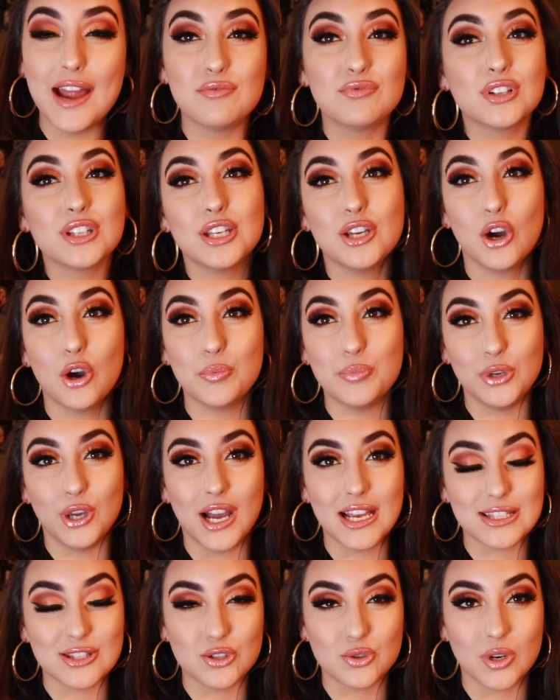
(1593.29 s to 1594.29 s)
I really hope you
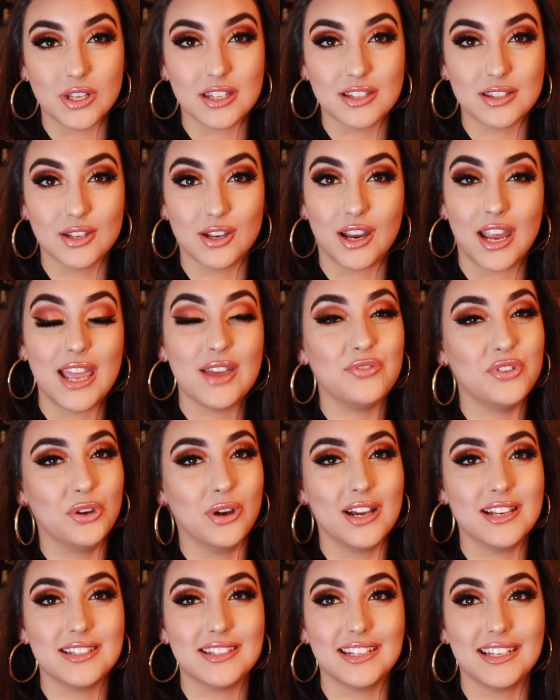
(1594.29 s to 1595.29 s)
guys enjoyed this look. If you
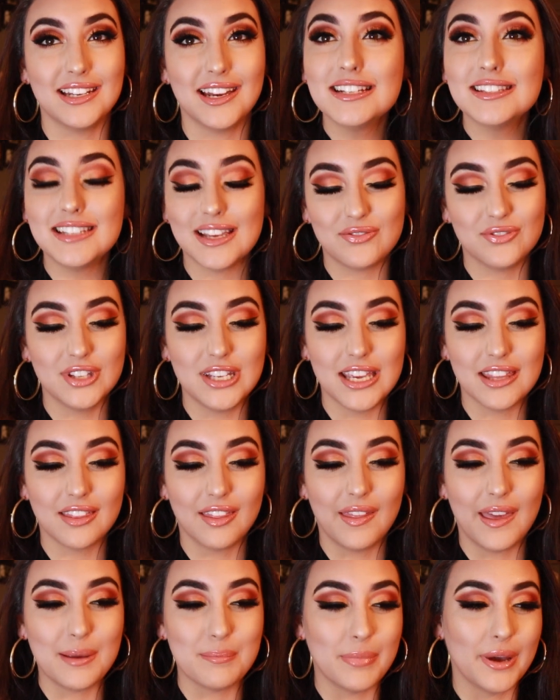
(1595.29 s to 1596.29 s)
guys did, definitely hit the
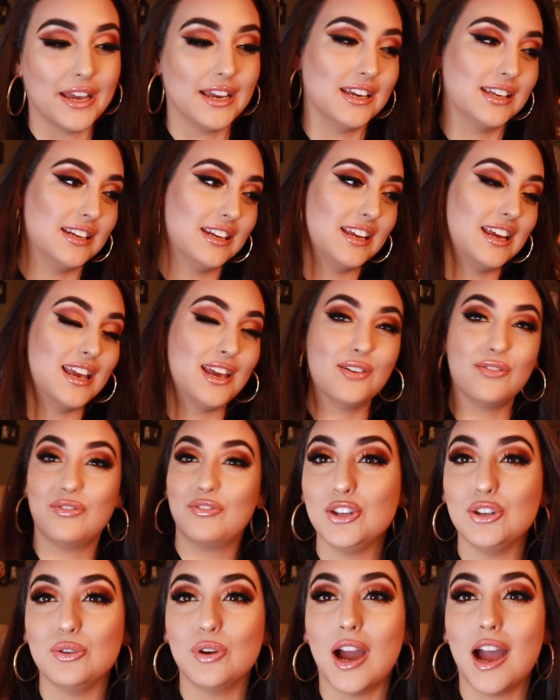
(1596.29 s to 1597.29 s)
like button. If
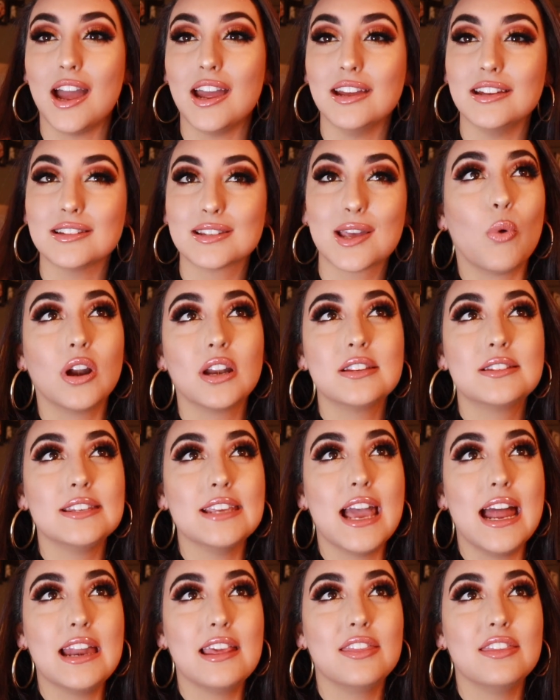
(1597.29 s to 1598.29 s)
you guys want to
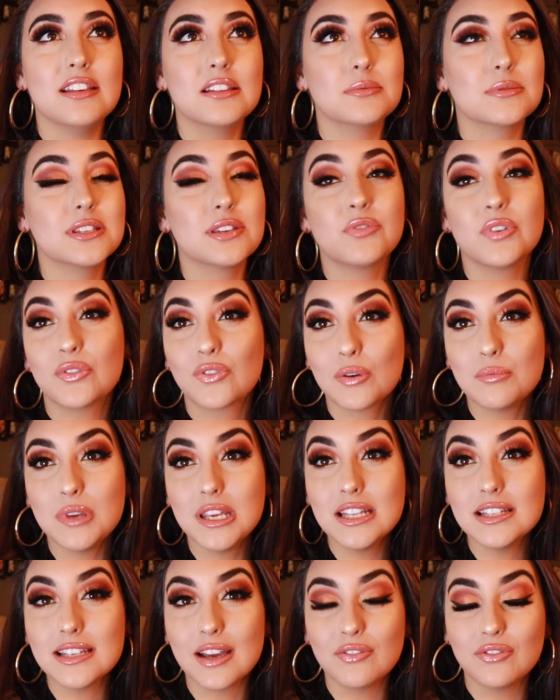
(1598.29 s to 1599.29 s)
see anything specific from
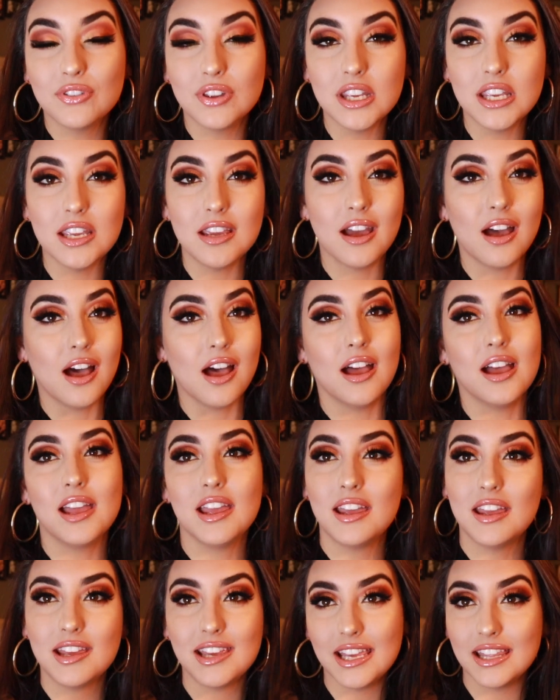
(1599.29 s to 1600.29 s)
me, definitely
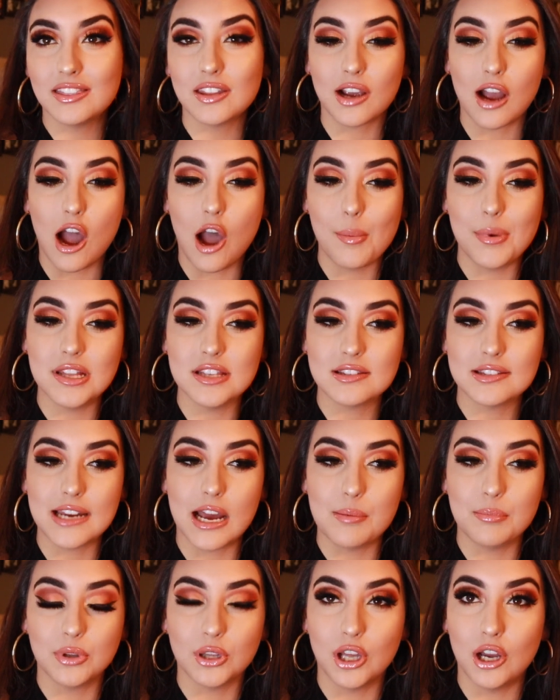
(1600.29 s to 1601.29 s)
hit the comments
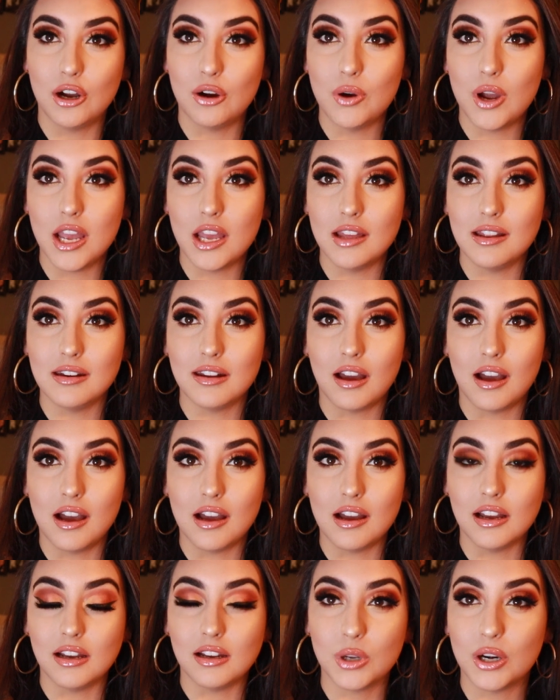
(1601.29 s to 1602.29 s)
down below, and
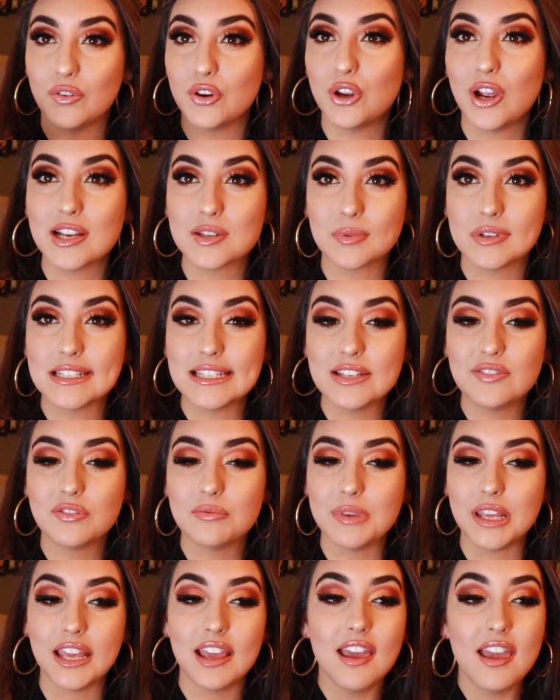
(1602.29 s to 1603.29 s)
whatever you guys want to see
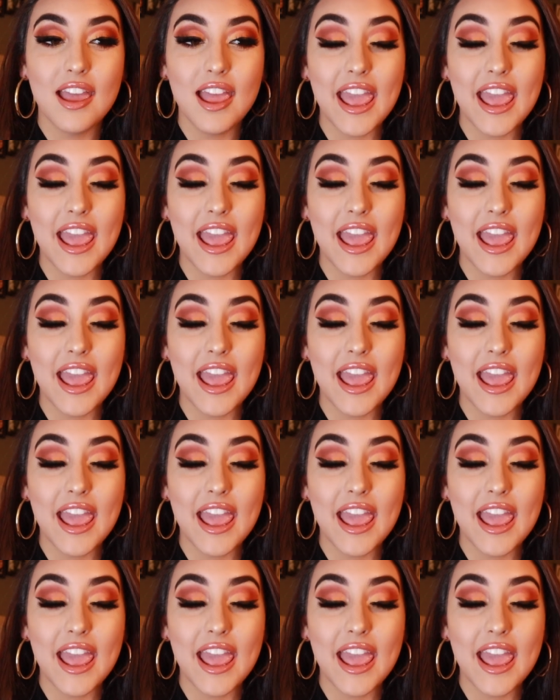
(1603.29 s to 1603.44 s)
from me.